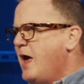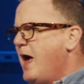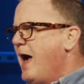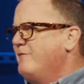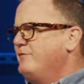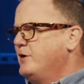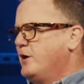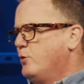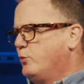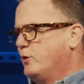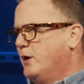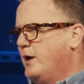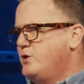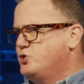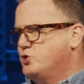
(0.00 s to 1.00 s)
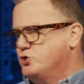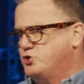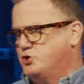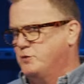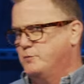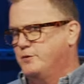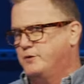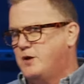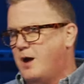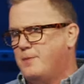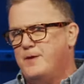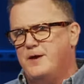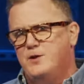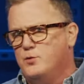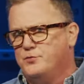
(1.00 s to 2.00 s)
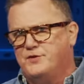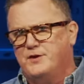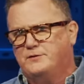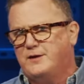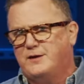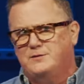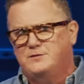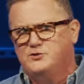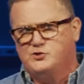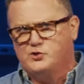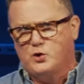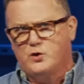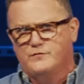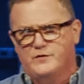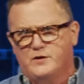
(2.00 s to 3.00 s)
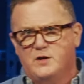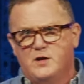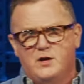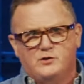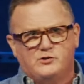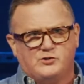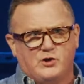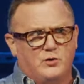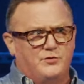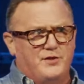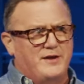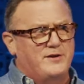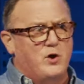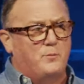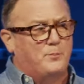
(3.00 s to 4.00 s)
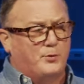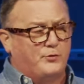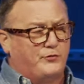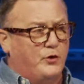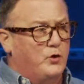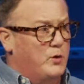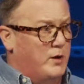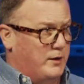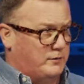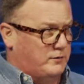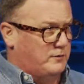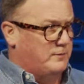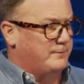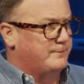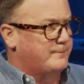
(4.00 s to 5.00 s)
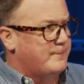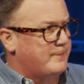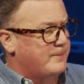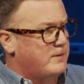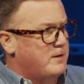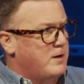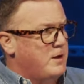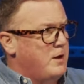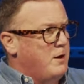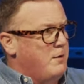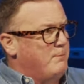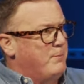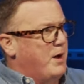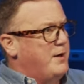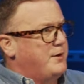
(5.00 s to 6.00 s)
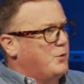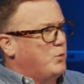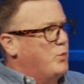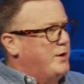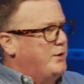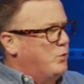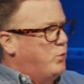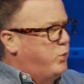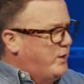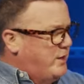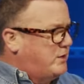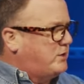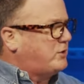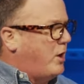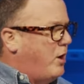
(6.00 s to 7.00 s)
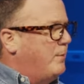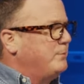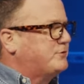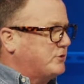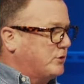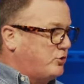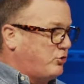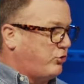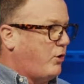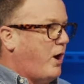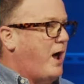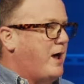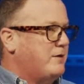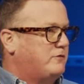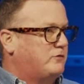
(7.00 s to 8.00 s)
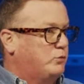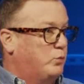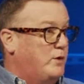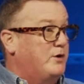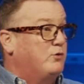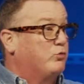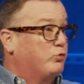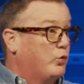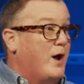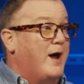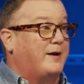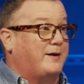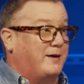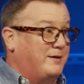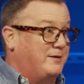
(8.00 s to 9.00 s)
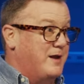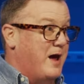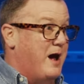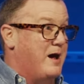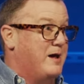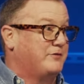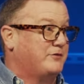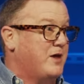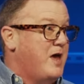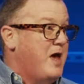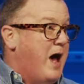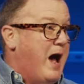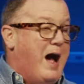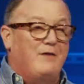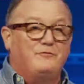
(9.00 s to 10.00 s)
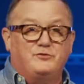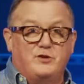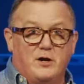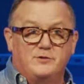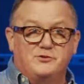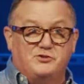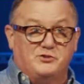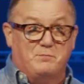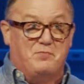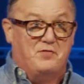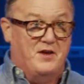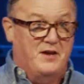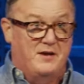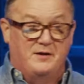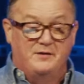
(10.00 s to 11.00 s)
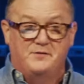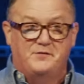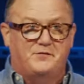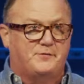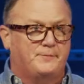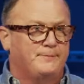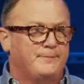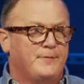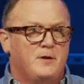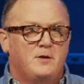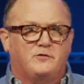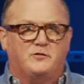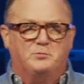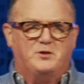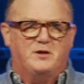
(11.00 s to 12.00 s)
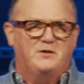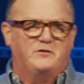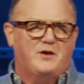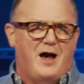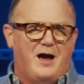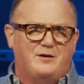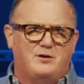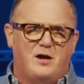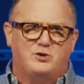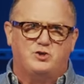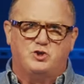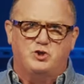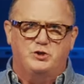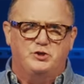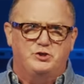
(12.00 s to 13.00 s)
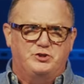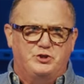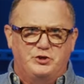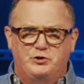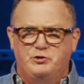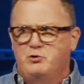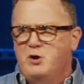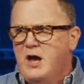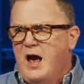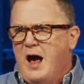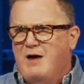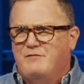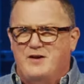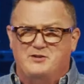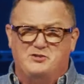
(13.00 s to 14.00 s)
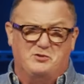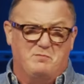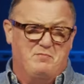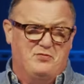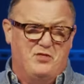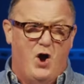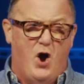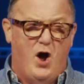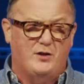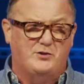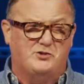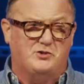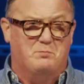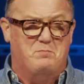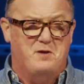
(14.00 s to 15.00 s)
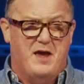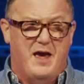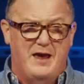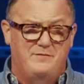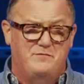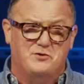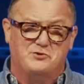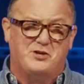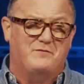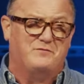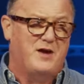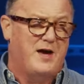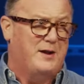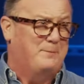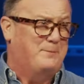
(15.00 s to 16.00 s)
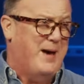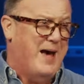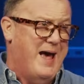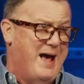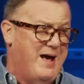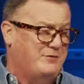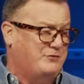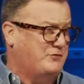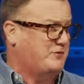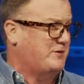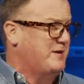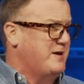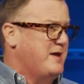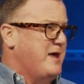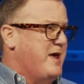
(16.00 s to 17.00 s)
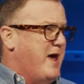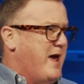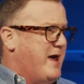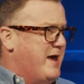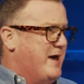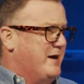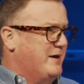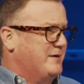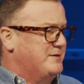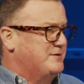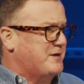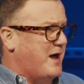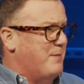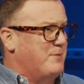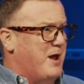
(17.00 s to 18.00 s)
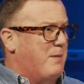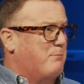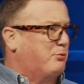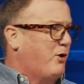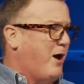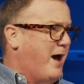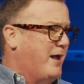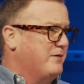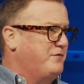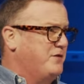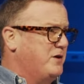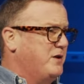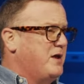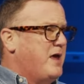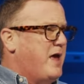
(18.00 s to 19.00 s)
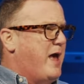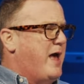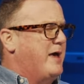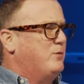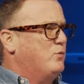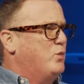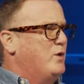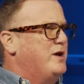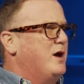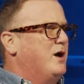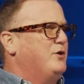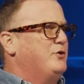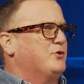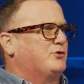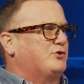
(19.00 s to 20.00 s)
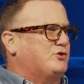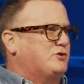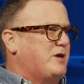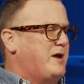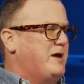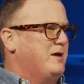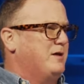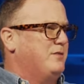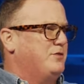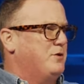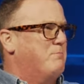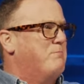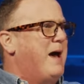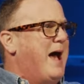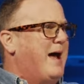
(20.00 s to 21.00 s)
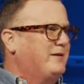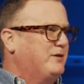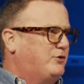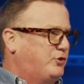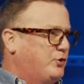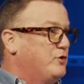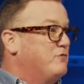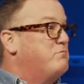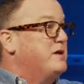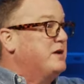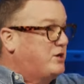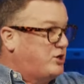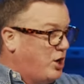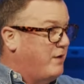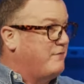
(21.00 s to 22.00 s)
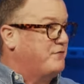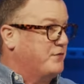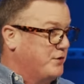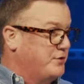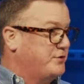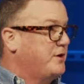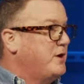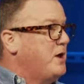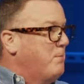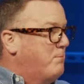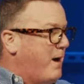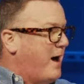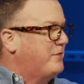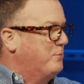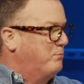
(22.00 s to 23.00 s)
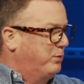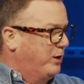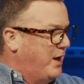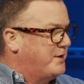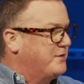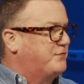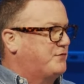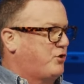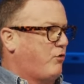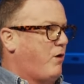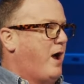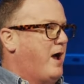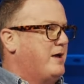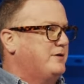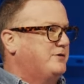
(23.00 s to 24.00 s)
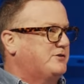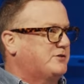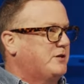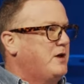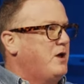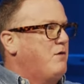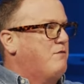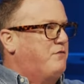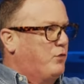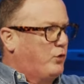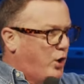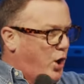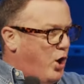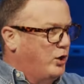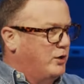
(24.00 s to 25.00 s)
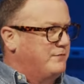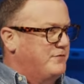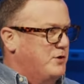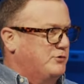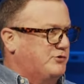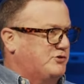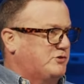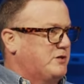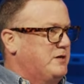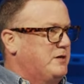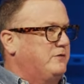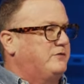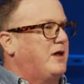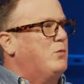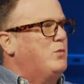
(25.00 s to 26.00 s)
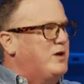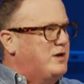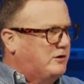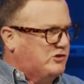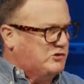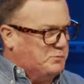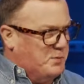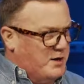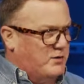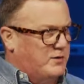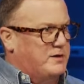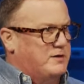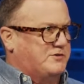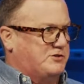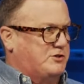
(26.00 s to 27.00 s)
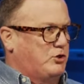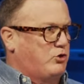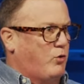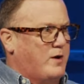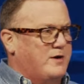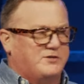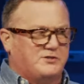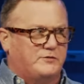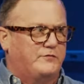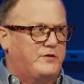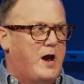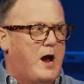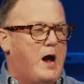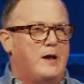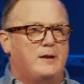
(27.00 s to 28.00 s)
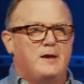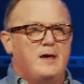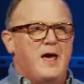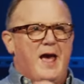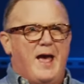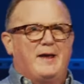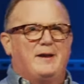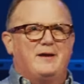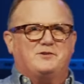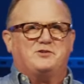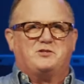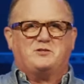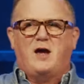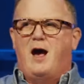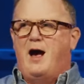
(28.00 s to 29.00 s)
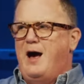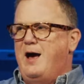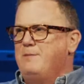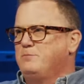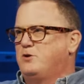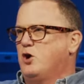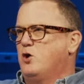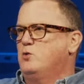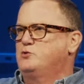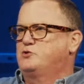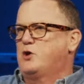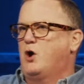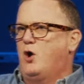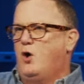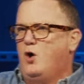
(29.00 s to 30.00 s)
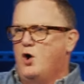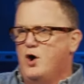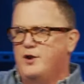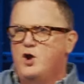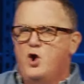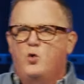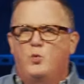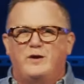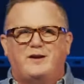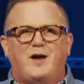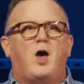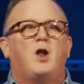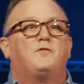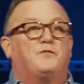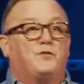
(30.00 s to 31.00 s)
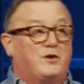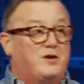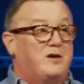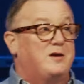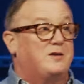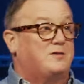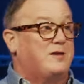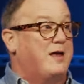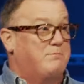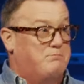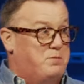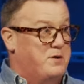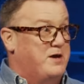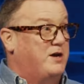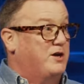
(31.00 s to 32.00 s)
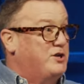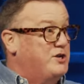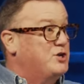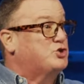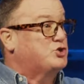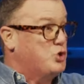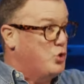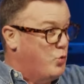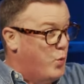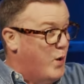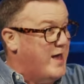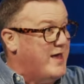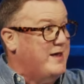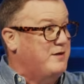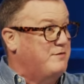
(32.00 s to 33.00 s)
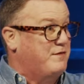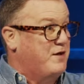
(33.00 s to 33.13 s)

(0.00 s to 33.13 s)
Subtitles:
having a relationship with God. They don't think they deserve it, so they don't pursue it. But when we come to Christ, we recognize, I've done some things I shouldn't do. I've had some thoughts, some behaviors. I've got a past, and I'm not proud of it. And we understand the magnitude of being covered by the blood of Christ for all of those things, and we experience the grace of God. And as time goes on, we kind of forget that big initial wave